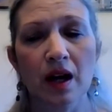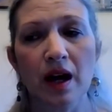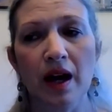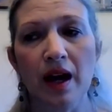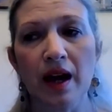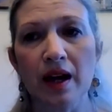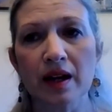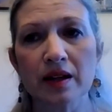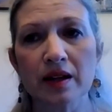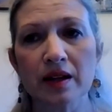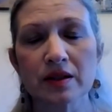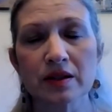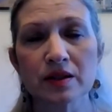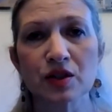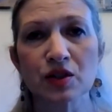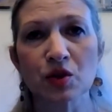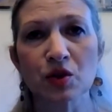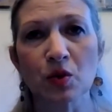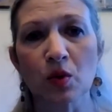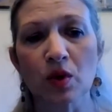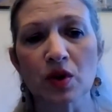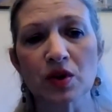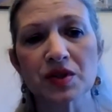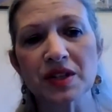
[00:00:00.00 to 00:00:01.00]
And
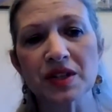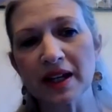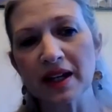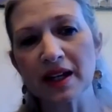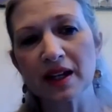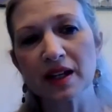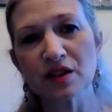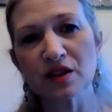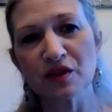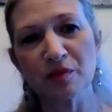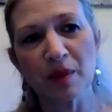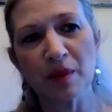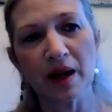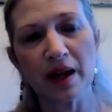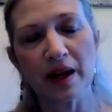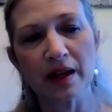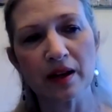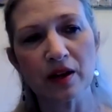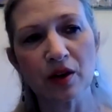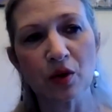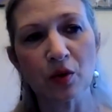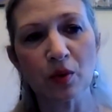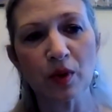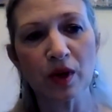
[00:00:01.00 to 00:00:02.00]
towards the end of my
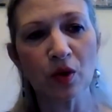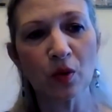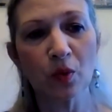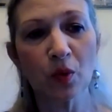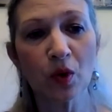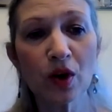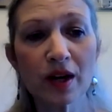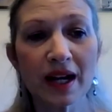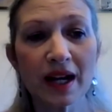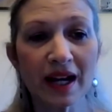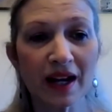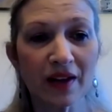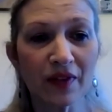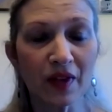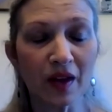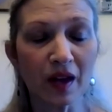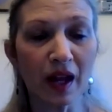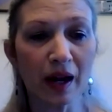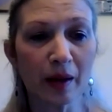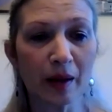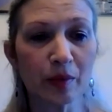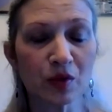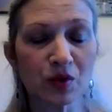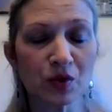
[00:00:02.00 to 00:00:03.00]
career working in the
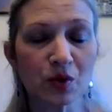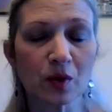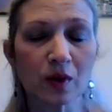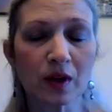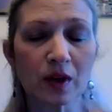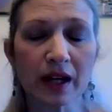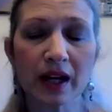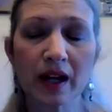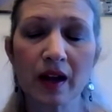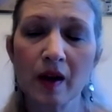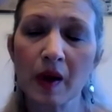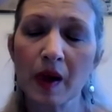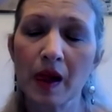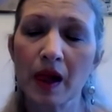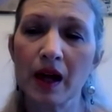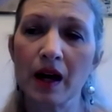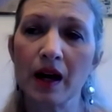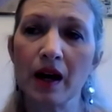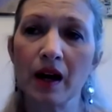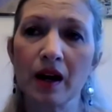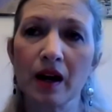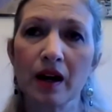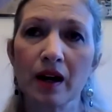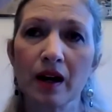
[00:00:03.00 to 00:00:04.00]
laboratory,
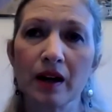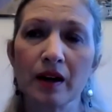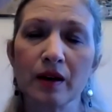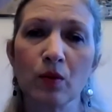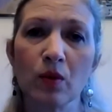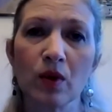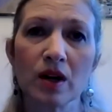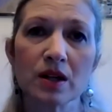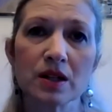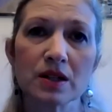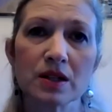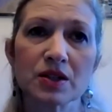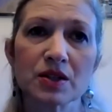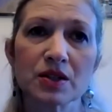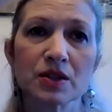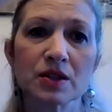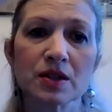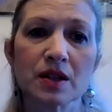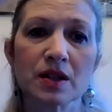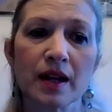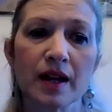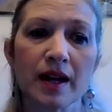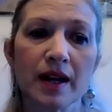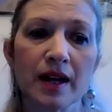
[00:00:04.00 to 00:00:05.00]
I
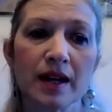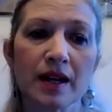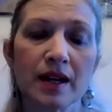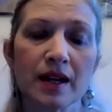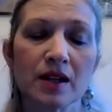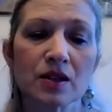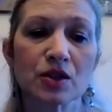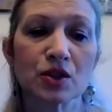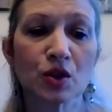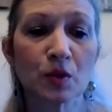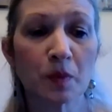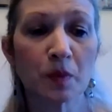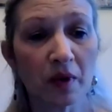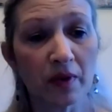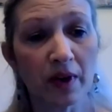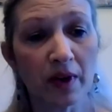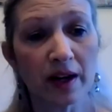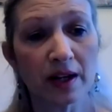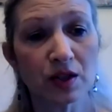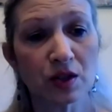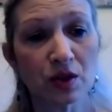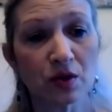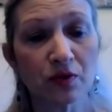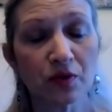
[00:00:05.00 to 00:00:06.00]
was a
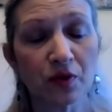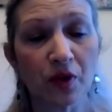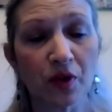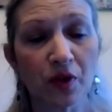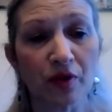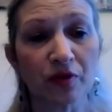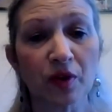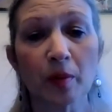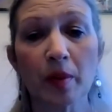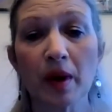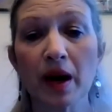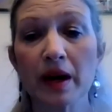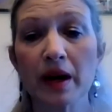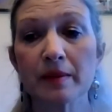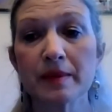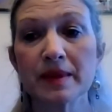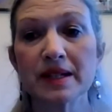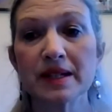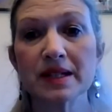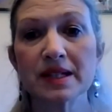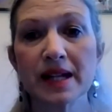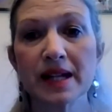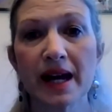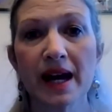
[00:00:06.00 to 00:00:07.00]
supervisor for the phlebotomy
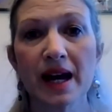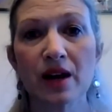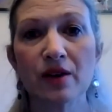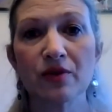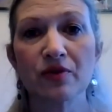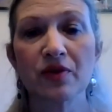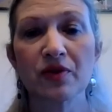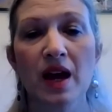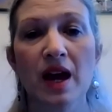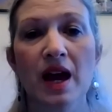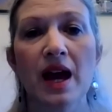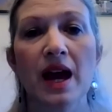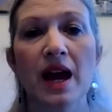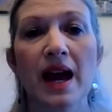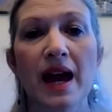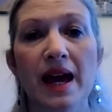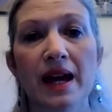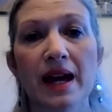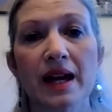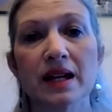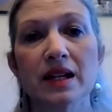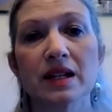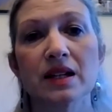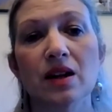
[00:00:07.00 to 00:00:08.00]
staff
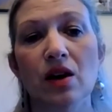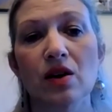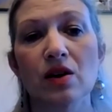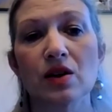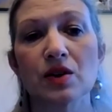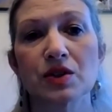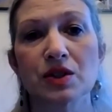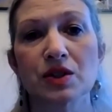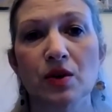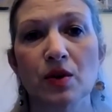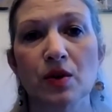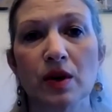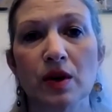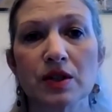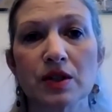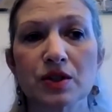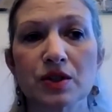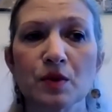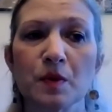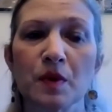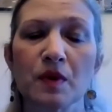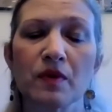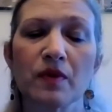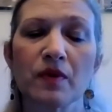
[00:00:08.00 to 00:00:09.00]
and also a
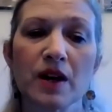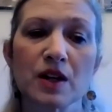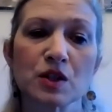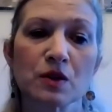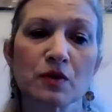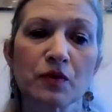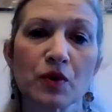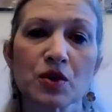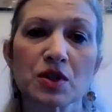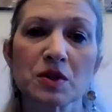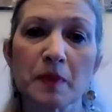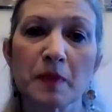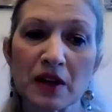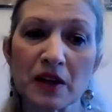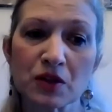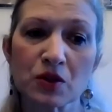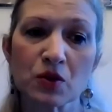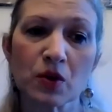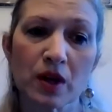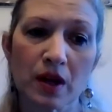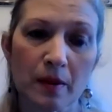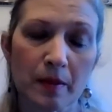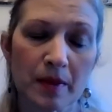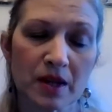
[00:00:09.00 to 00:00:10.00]
supervisor for special
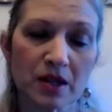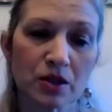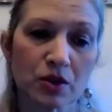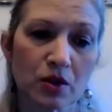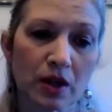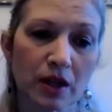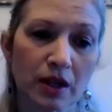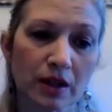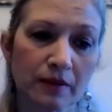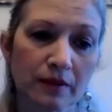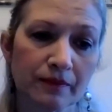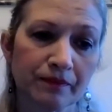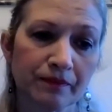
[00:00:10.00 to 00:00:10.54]
chemistry.